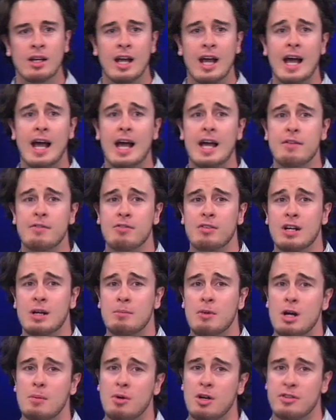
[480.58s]
And for our
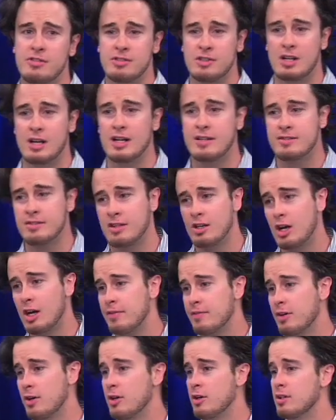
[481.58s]
mobile sites, so the
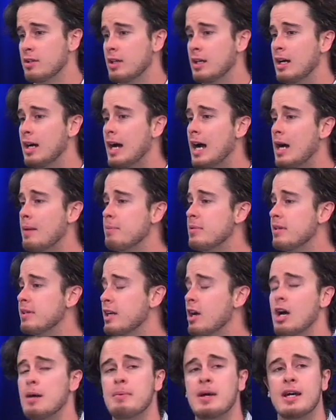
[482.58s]
iPhone uh, app and the
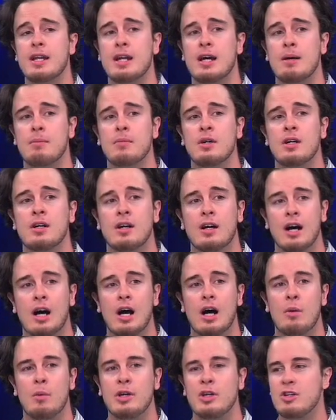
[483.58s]
iPad app,
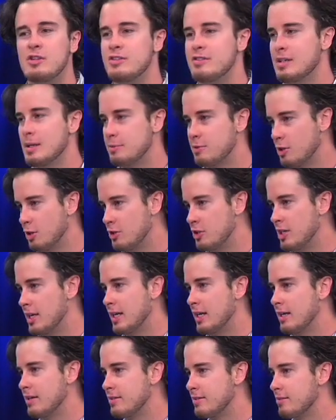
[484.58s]
uh, we use
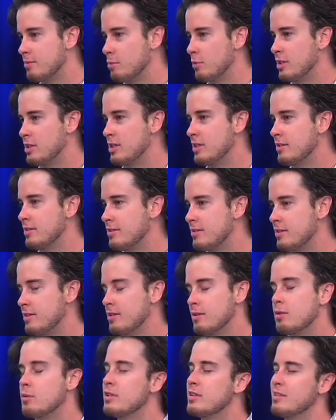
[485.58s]
Zepto.js, which is,
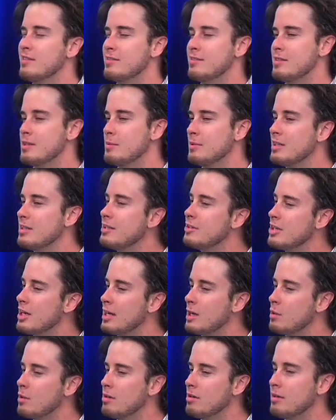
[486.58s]
which is similar
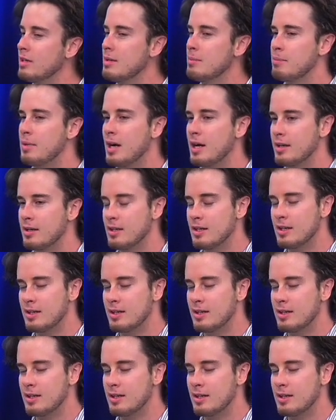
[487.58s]
to jQuery, but